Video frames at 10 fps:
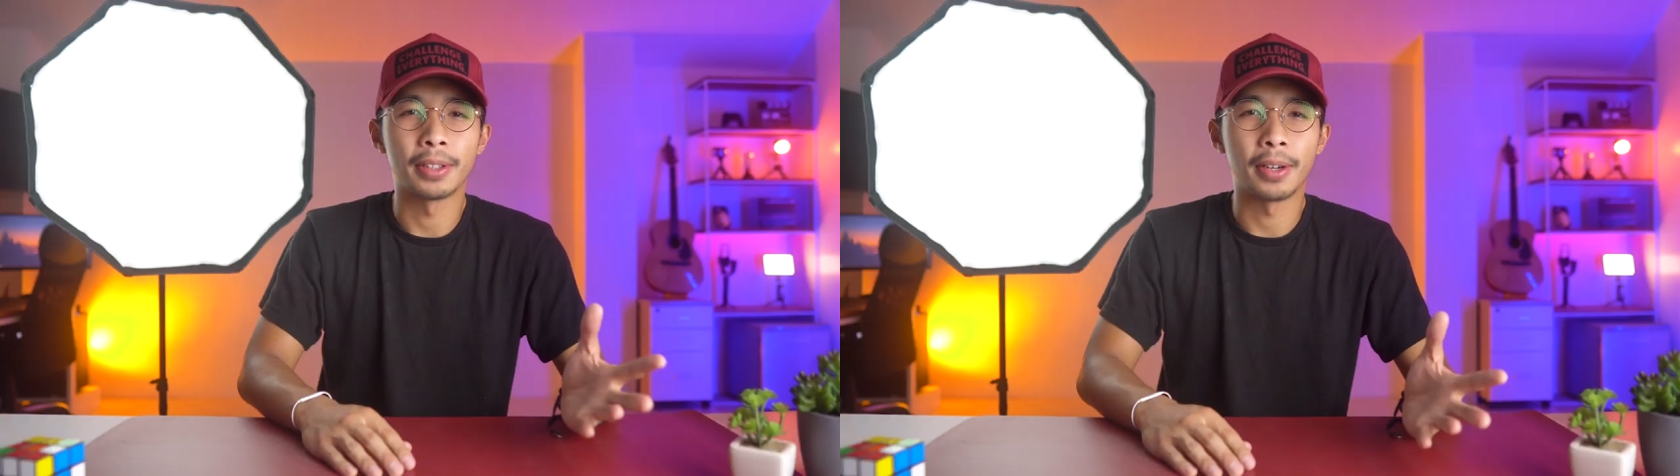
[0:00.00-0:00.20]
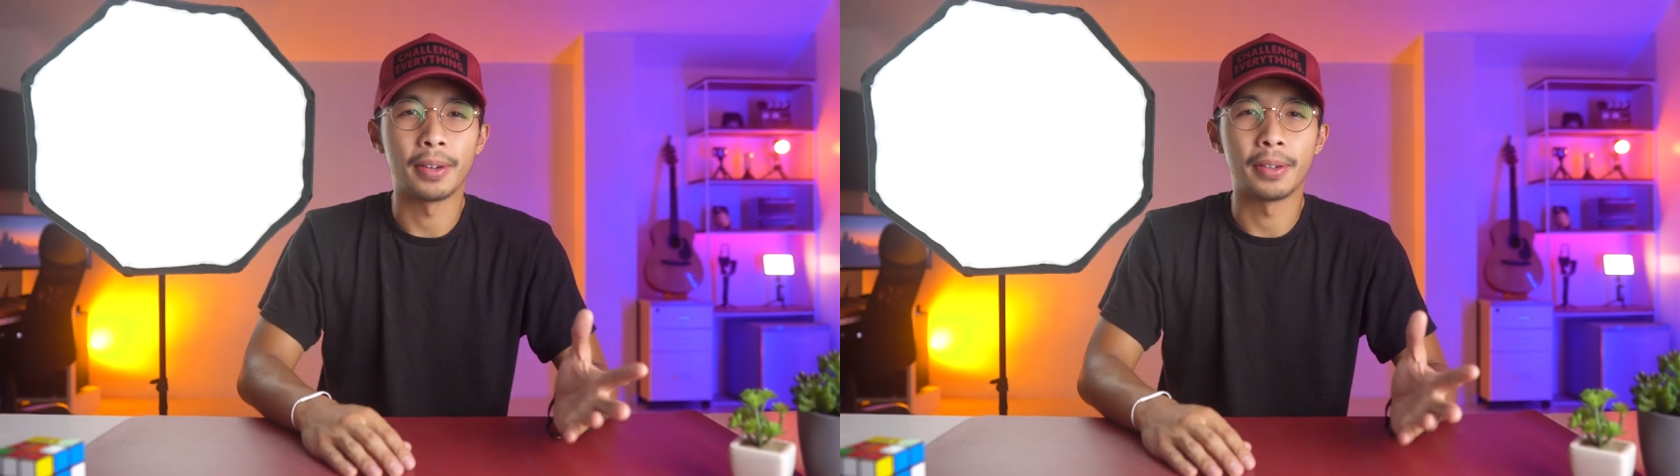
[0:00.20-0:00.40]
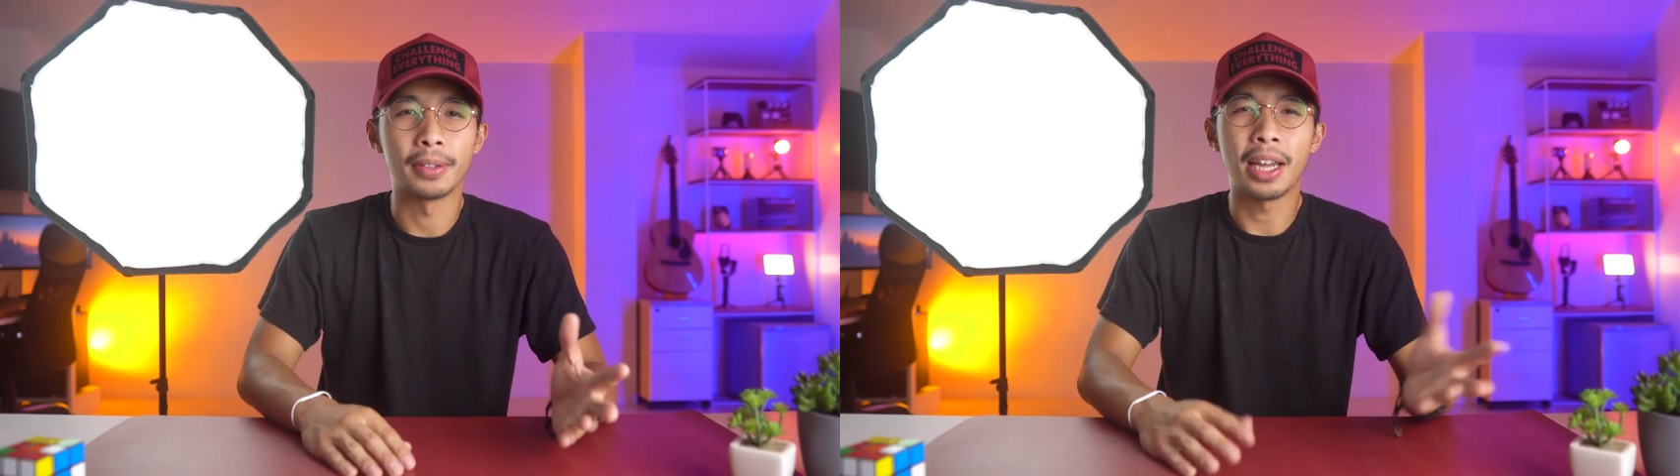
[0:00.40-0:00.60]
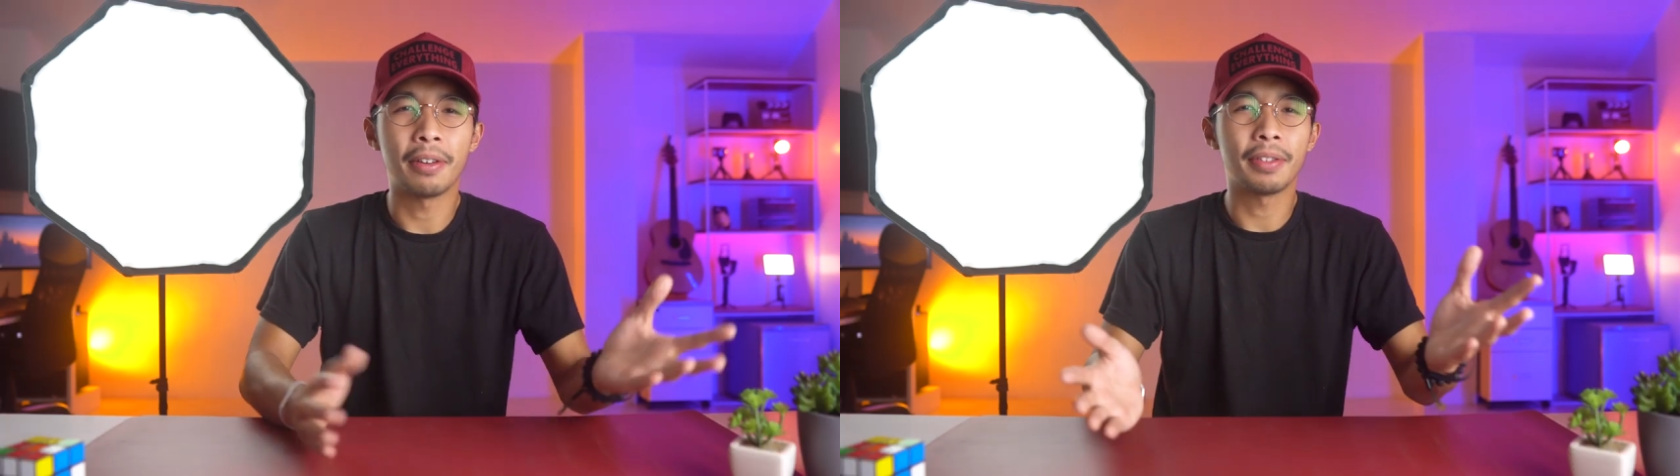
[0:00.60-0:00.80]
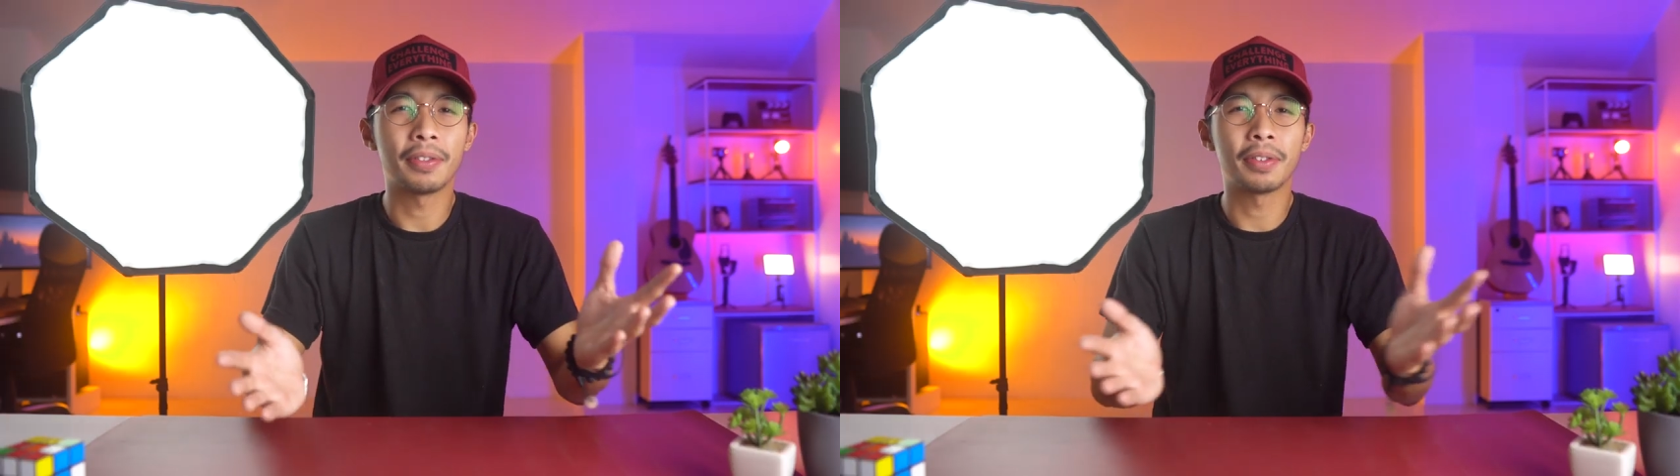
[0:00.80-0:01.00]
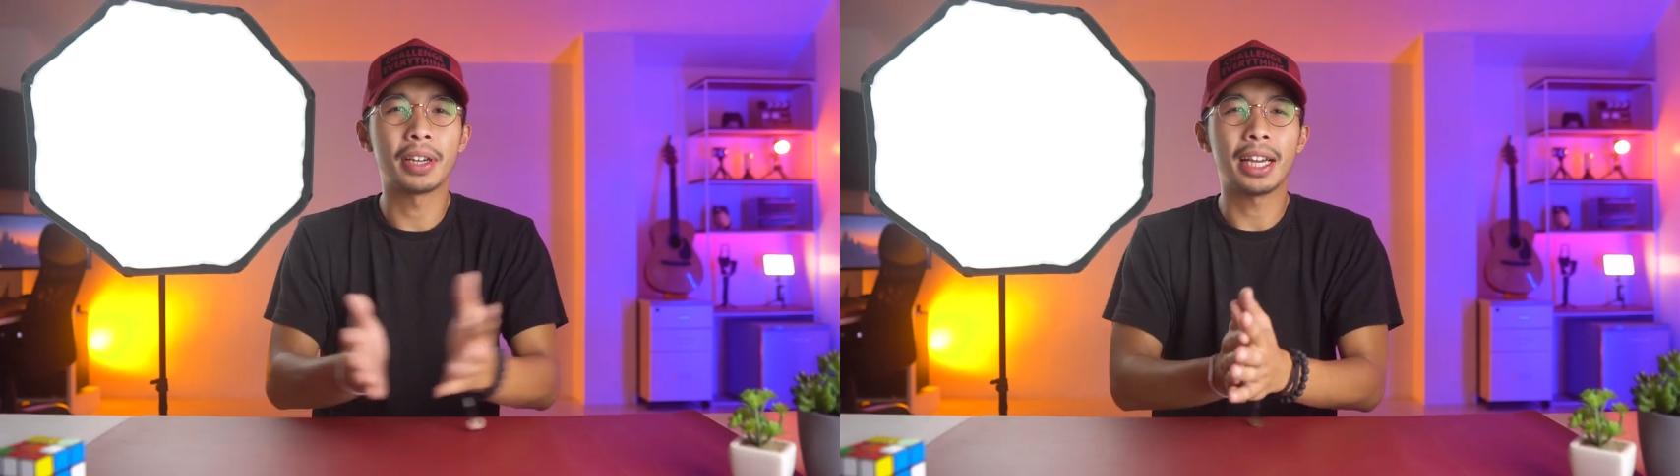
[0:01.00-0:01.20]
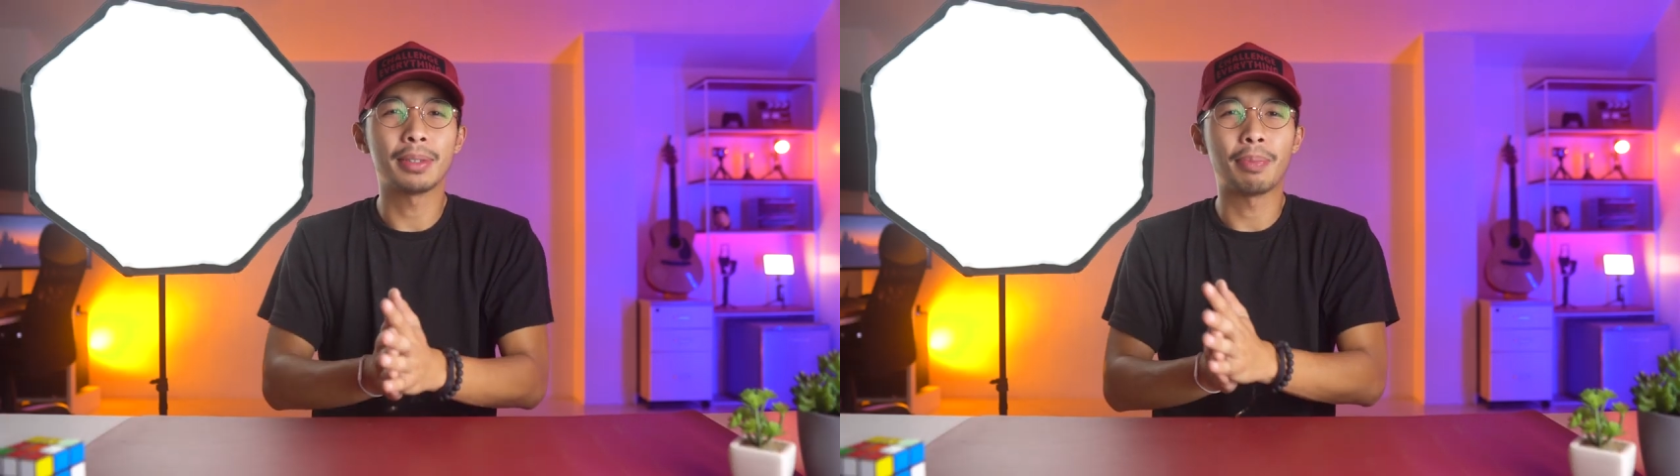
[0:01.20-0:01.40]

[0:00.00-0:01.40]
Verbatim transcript: So now if you guys